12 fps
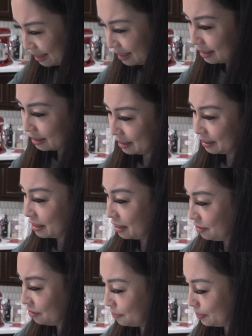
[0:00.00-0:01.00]
easy
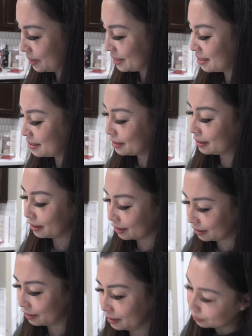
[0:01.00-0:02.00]
enough, but
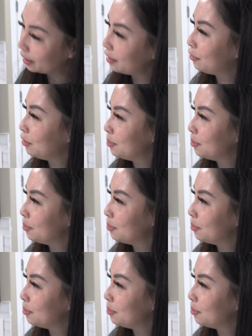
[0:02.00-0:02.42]
still quite a few